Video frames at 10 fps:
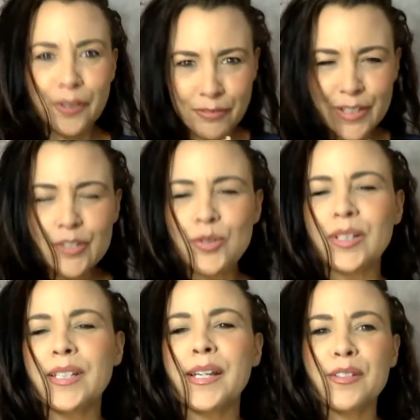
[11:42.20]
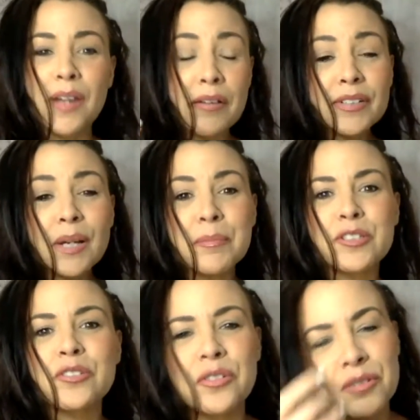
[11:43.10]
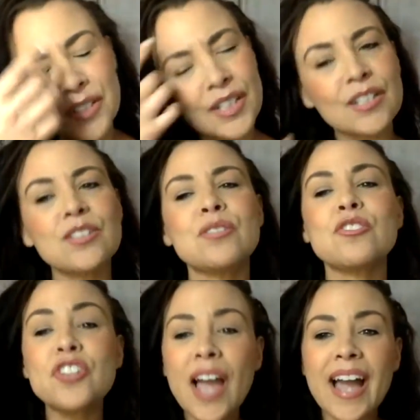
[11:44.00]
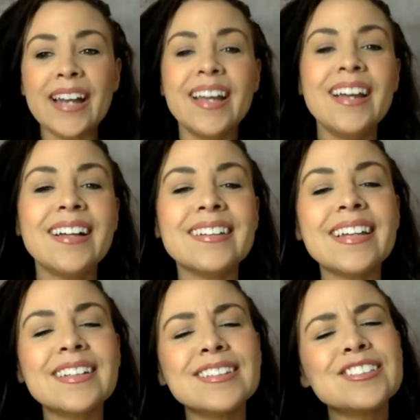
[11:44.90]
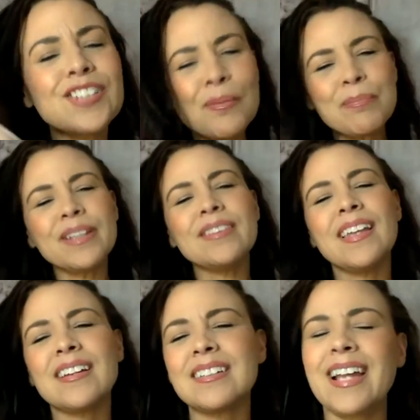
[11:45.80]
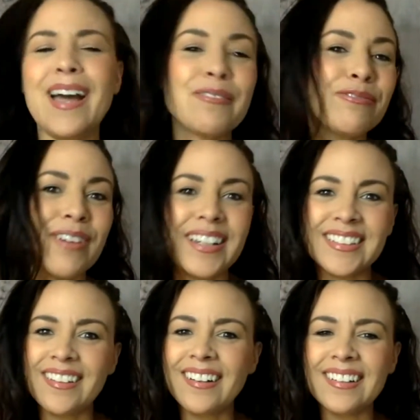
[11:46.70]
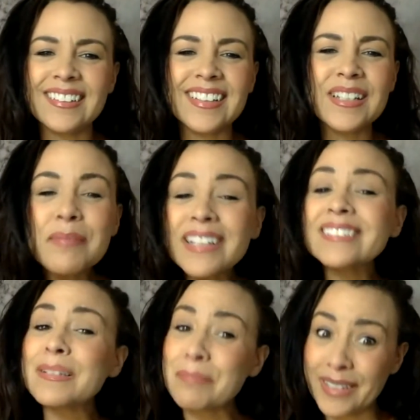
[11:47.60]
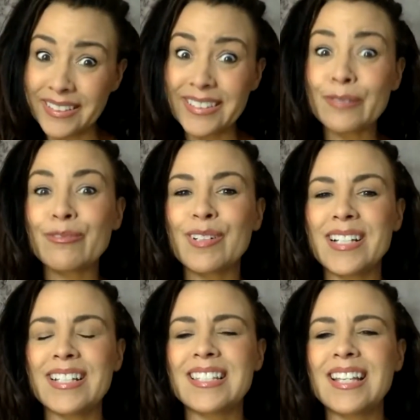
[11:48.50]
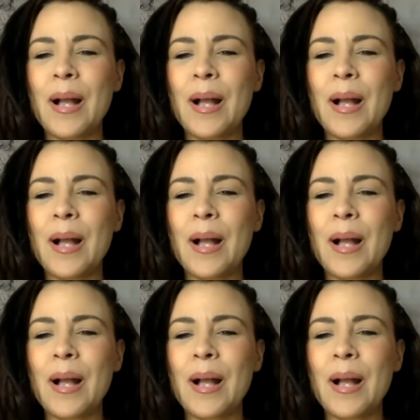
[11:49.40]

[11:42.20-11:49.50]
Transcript: virtually, and you have an opportunity to chat, like jump in there and have fun, y'all. It makes a big difference.